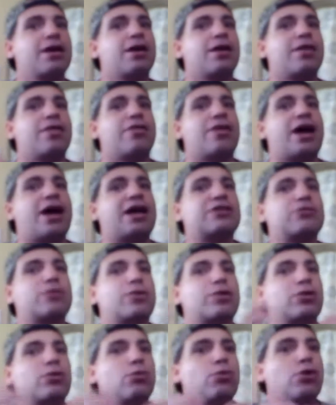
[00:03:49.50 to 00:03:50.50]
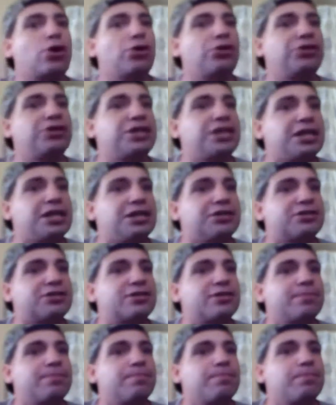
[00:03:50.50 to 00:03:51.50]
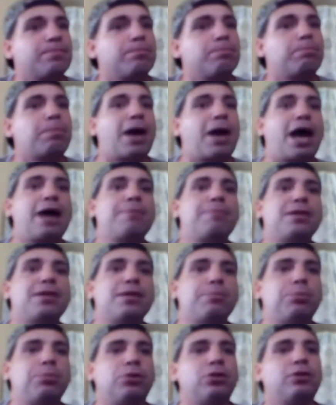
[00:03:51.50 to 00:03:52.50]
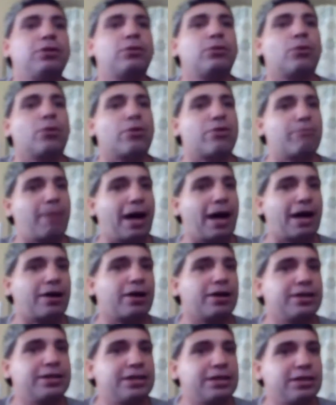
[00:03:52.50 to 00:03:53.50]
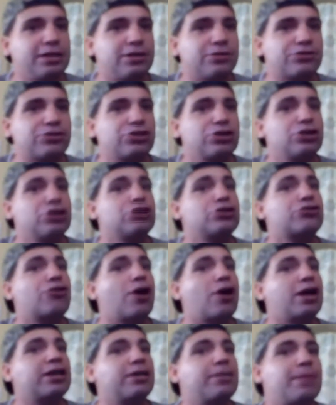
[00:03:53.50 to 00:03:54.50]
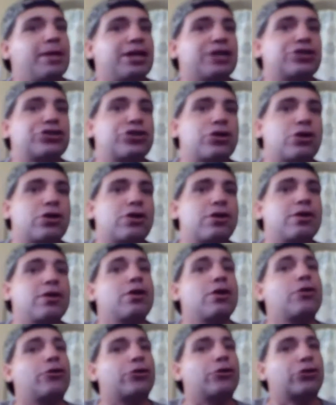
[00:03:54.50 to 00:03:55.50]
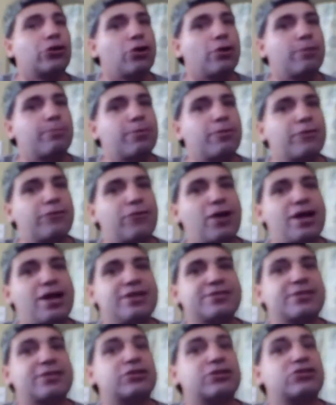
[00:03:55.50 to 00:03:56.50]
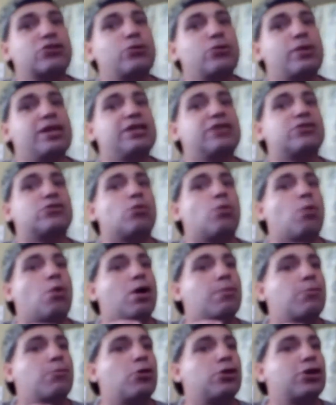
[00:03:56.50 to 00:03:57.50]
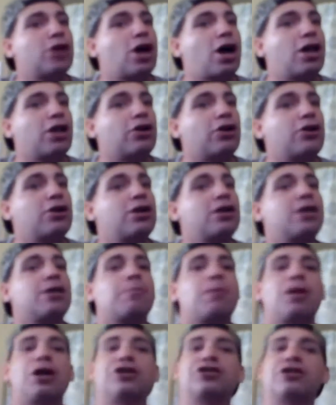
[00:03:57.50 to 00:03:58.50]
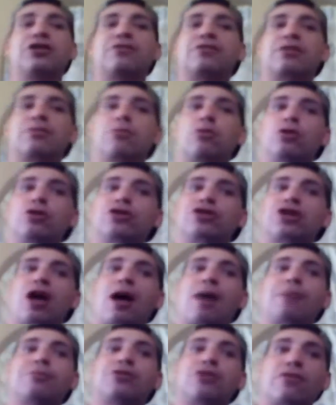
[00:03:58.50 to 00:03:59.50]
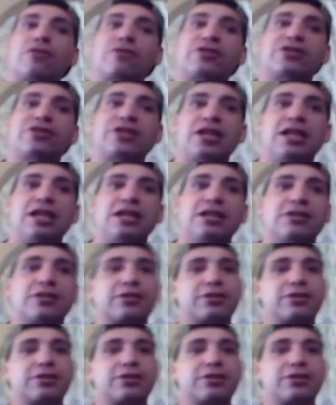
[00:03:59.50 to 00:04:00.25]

That's what the world needs. Bad people with bad ideas trying to make sure their corporate friends can squeeze one more dollar by shifting more jobs overseas.